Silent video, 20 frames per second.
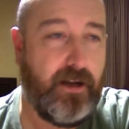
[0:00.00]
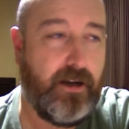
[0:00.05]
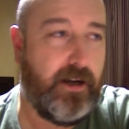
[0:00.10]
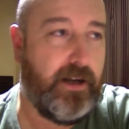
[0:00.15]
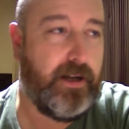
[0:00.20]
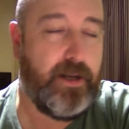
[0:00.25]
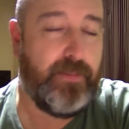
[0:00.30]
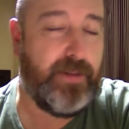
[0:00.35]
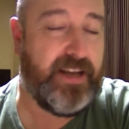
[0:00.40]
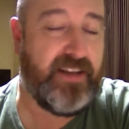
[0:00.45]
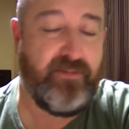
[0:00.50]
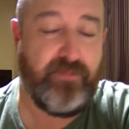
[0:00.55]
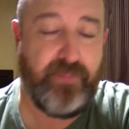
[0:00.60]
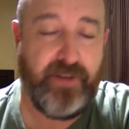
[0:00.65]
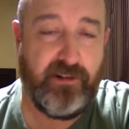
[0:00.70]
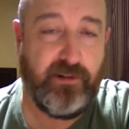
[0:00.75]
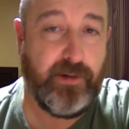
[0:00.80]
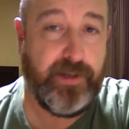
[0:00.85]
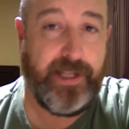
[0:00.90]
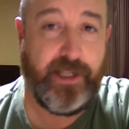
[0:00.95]
It might even be
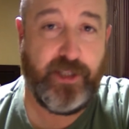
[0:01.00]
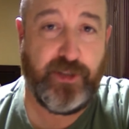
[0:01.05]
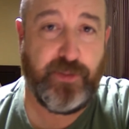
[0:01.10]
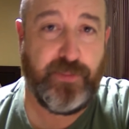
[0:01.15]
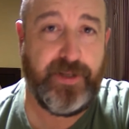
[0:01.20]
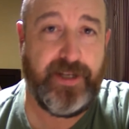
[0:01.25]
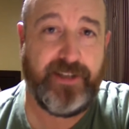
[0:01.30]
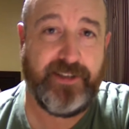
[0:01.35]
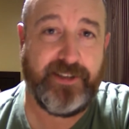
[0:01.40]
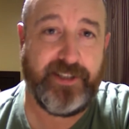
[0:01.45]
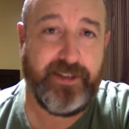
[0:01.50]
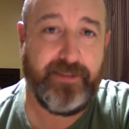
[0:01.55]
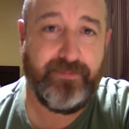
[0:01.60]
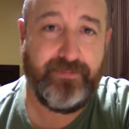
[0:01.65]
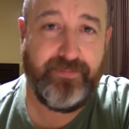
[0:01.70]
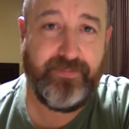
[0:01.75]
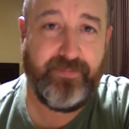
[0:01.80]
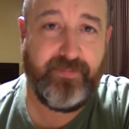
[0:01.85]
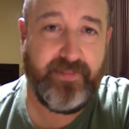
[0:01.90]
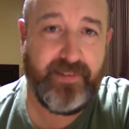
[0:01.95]
a Ronaldo penalty.
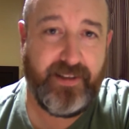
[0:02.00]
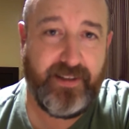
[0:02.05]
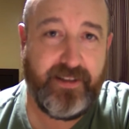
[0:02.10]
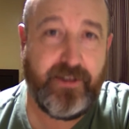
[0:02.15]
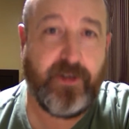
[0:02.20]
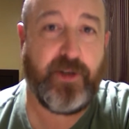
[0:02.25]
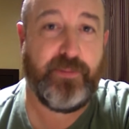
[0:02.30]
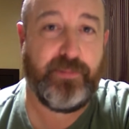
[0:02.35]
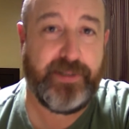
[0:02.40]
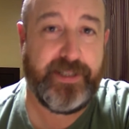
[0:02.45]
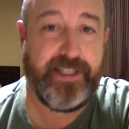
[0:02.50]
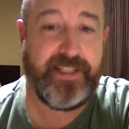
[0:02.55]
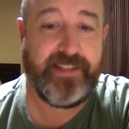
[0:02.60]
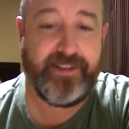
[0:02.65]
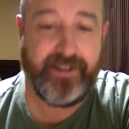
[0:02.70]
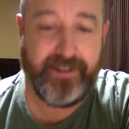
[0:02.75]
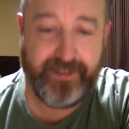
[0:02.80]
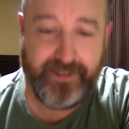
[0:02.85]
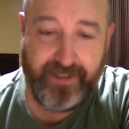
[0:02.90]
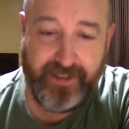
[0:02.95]
You can predict
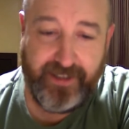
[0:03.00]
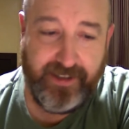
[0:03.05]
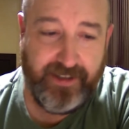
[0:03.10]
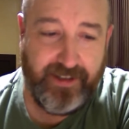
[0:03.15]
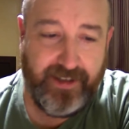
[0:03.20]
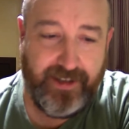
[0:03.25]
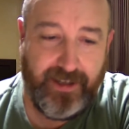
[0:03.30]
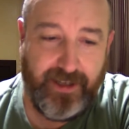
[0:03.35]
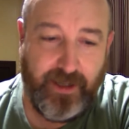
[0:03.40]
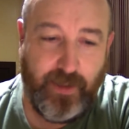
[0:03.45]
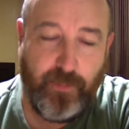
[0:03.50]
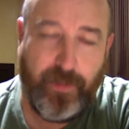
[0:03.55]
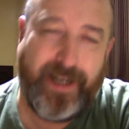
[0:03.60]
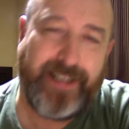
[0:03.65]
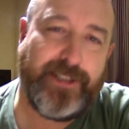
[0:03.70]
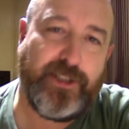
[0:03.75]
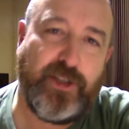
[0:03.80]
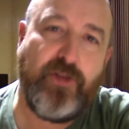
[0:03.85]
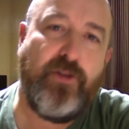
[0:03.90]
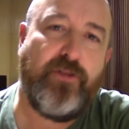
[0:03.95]
that. But
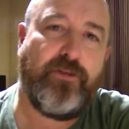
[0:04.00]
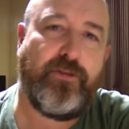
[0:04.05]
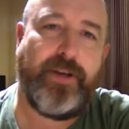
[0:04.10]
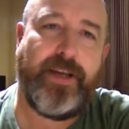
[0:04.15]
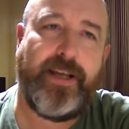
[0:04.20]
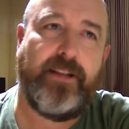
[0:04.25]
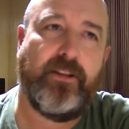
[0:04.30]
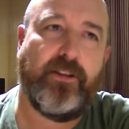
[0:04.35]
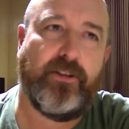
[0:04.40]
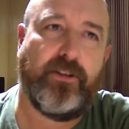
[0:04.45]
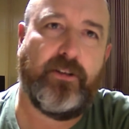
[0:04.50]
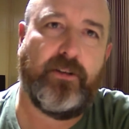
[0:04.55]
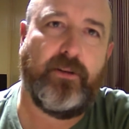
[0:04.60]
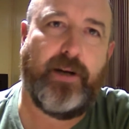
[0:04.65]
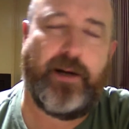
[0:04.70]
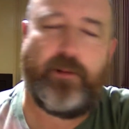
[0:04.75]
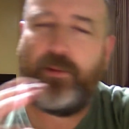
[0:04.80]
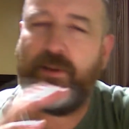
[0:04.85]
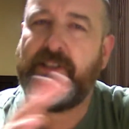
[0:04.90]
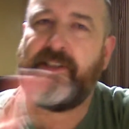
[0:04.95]
I do feel, though,
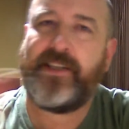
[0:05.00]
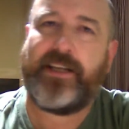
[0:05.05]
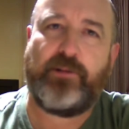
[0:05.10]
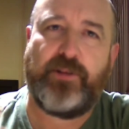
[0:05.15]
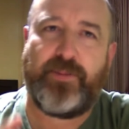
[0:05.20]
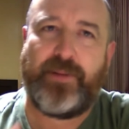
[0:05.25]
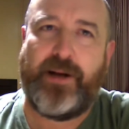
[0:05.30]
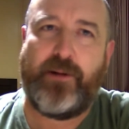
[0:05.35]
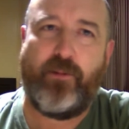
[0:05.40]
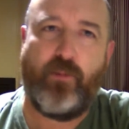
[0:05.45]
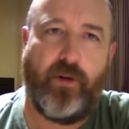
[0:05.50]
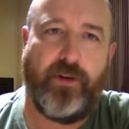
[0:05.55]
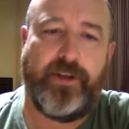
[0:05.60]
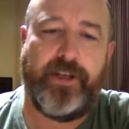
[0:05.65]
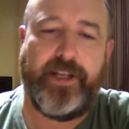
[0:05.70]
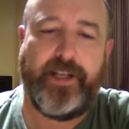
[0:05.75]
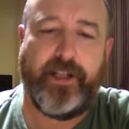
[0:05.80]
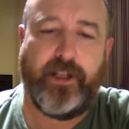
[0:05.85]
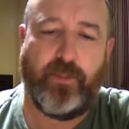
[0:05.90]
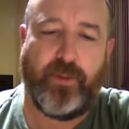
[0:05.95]
I will stick with my
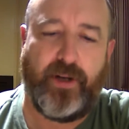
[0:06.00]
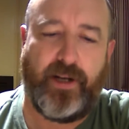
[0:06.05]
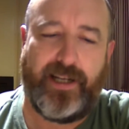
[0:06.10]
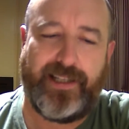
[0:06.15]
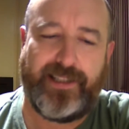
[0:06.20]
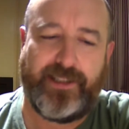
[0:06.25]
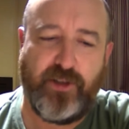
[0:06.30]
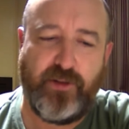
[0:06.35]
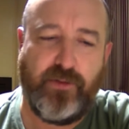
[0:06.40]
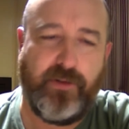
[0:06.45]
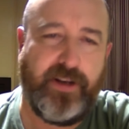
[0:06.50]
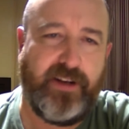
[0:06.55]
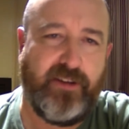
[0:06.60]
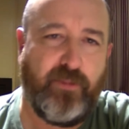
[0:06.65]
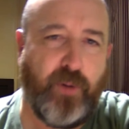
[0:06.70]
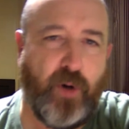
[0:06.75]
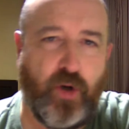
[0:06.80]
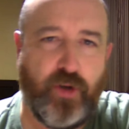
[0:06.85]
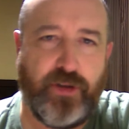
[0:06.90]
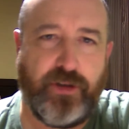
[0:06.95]
1-0, but I do feel if
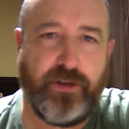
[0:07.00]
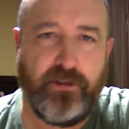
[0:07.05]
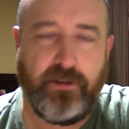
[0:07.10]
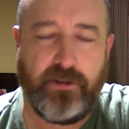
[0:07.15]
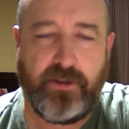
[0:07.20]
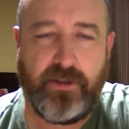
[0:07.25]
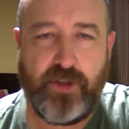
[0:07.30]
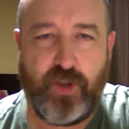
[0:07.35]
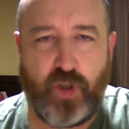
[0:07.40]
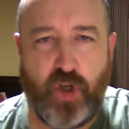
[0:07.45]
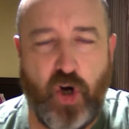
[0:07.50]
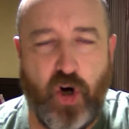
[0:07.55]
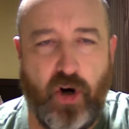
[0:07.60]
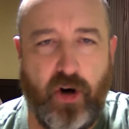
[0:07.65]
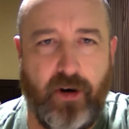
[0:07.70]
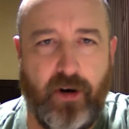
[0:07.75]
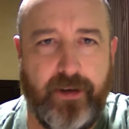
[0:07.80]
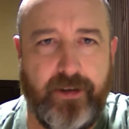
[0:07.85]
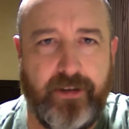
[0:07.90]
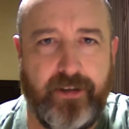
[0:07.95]
Portugal
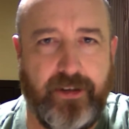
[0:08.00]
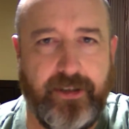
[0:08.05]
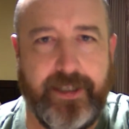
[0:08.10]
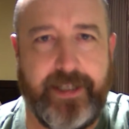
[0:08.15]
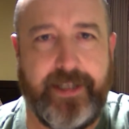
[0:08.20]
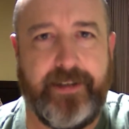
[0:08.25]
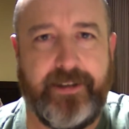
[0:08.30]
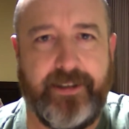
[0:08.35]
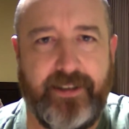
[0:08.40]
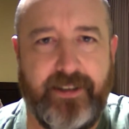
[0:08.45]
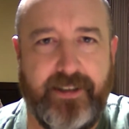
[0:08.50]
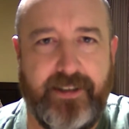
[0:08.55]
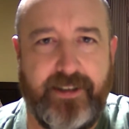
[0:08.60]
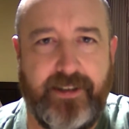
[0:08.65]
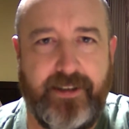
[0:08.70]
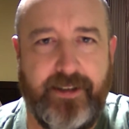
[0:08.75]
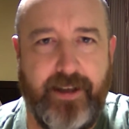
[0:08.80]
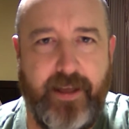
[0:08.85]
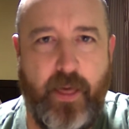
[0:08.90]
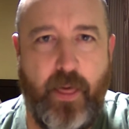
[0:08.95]
score earlier,
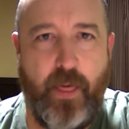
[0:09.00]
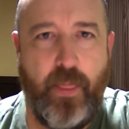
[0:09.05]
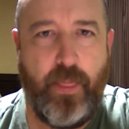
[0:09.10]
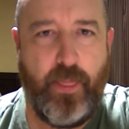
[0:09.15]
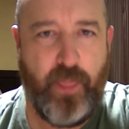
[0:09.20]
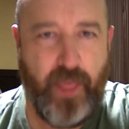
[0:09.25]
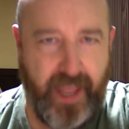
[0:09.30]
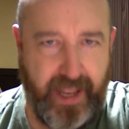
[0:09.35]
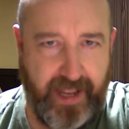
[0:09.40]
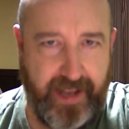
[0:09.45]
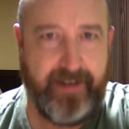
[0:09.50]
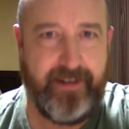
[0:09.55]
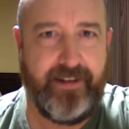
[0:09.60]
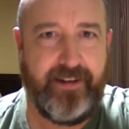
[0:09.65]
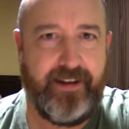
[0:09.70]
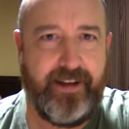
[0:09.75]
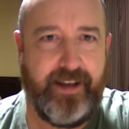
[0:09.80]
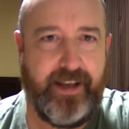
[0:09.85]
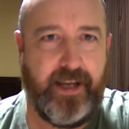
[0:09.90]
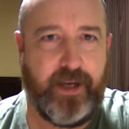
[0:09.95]
then
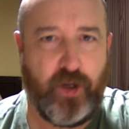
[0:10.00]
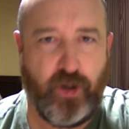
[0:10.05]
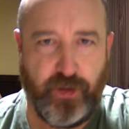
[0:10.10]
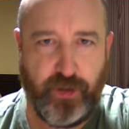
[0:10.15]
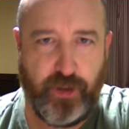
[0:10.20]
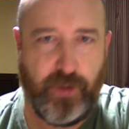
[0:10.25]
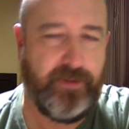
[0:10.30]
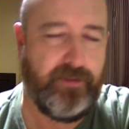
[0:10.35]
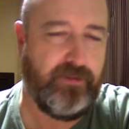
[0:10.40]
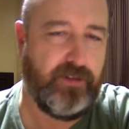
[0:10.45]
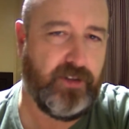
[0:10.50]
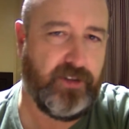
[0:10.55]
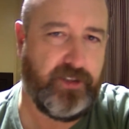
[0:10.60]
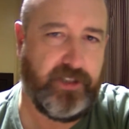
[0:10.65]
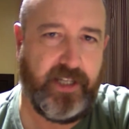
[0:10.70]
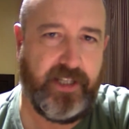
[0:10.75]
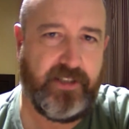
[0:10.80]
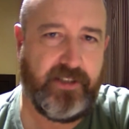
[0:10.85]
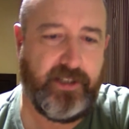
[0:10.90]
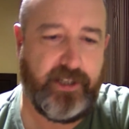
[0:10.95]
it could open
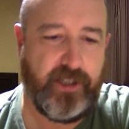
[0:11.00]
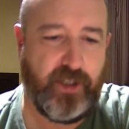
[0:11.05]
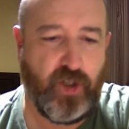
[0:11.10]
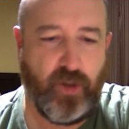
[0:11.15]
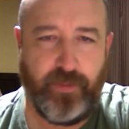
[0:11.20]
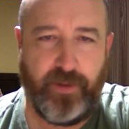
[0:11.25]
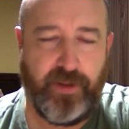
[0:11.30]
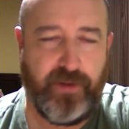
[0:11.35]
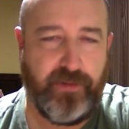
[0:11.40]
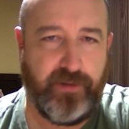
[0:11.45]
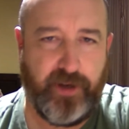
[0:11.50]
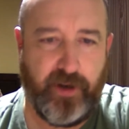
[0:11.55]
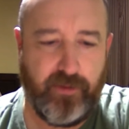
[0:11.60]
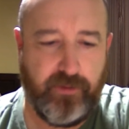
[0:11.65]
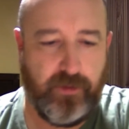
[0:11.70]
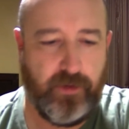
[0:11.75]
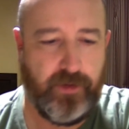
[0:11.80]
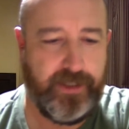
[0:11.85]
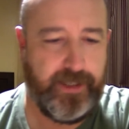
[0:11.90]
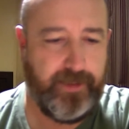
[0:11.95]
floodgates and it could be 3 or
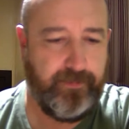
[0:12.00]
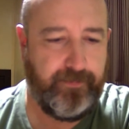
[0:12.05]
4-0.